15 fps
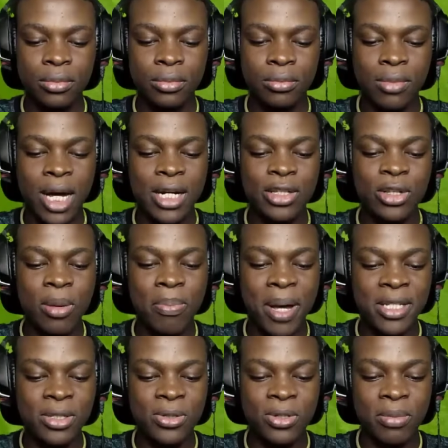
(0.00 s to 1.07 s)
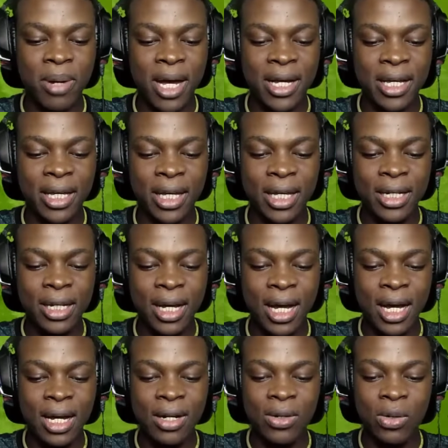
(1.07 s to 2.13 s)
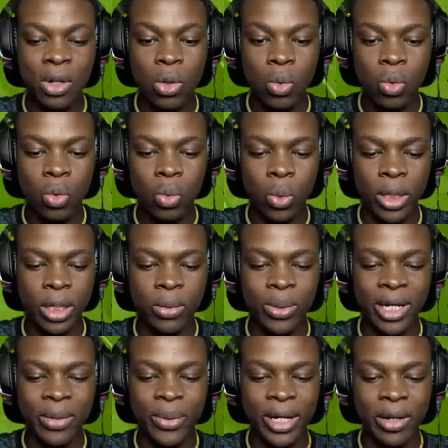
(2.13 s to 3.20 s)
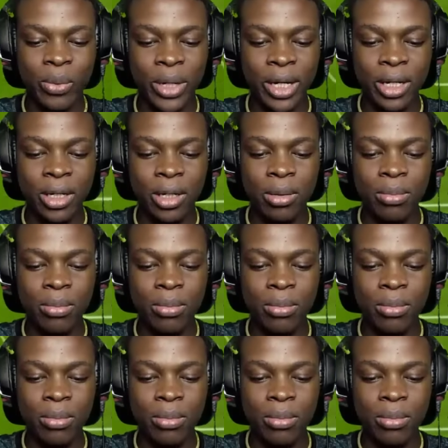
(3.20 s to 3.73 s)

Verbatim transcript: Man is not passing to the back again. Huh? Wait, wait, wait, wait.